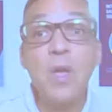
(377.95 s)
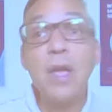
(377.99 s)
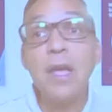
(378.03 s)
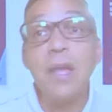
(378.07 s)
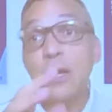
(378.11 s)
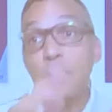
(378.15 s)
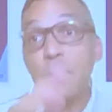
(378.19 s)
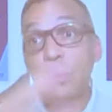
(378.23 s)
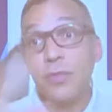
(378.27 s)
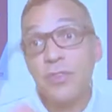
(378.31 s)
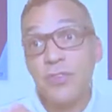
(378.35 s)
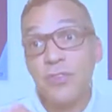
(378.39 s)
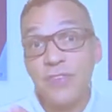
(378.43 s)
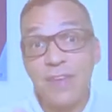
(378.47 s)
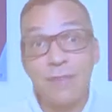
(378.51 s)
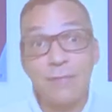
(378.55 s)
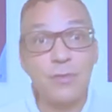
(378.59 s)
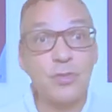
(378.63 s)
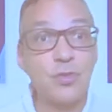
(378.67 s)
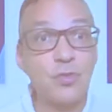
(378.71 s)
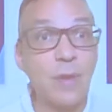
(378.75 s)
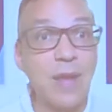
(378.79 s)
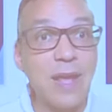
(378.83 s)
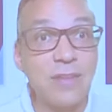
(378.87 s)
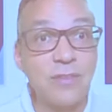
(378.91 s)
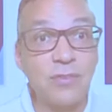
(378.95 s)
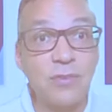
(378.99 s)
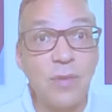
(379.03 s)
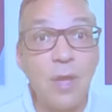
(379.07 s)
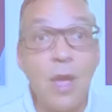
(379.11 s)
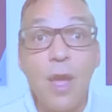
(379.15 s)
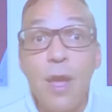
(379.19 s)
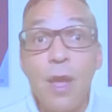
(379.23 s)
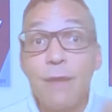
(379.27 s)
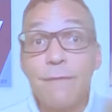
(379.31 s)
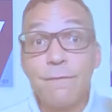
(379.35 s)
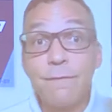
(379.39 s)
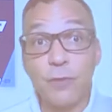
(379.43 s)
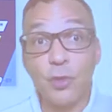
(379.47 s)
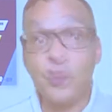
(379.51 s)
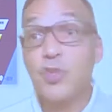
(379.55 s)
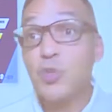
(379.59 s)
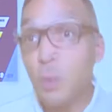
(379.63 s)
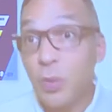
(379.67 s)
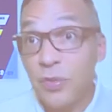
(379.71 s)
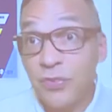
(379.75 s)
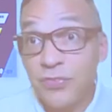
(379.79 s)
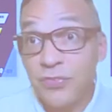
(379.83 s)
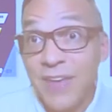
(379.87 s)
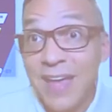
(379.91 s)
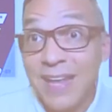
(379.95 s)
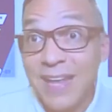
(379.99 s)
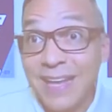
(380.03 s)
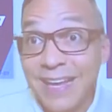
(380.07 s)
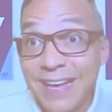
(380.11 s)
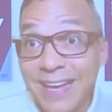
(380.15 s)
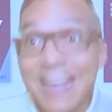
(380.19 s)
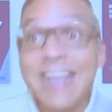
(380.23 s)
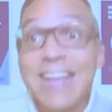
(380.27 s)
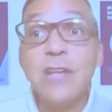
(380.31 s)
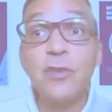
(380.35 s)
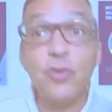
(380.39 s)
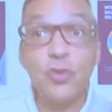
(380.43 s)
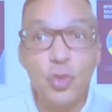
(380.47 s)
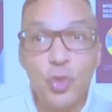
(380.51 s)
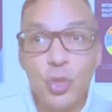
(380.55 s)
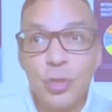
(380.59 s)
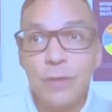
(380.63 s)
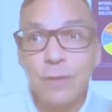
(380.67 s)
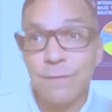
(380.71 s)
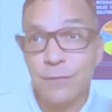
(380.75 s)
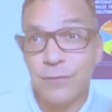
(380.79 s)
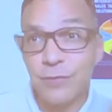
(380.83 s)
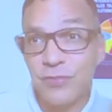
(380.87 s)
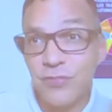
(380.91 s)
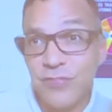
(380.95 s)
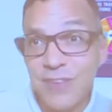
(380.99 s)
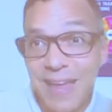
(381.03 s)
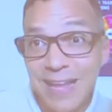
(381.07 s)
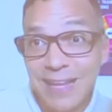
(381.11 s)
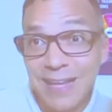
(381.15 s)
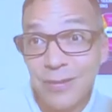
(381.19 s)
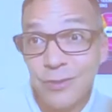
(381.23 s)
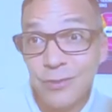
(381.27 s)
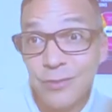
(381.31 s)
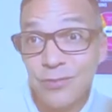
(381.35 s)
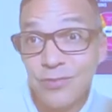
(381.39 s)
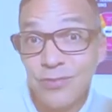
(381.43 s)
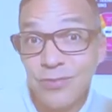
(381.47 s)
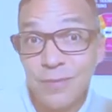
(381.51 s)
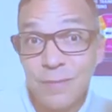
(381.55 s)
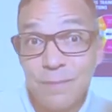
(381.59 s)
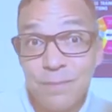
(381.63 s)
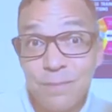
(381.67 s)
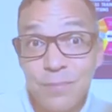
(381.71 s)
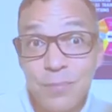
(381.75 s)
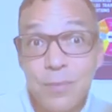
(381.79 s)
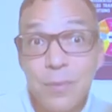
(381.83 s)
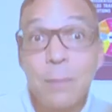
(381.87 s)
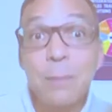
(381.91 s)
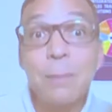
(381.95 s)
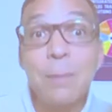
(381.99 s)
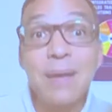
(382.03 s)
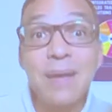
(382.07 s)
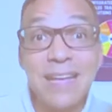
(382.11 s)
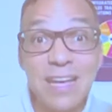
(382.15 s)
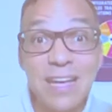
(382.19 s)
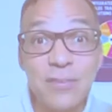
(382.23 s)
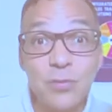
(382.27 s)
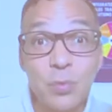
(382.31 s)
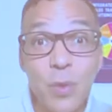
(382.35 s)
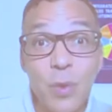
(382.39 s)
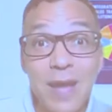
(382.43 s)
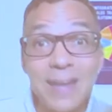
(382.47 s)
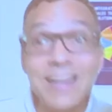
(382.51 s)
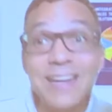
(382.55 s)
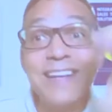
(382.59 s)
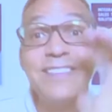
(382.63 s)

Here are the seven trends. Virtual selling is good for sellers, but guess what?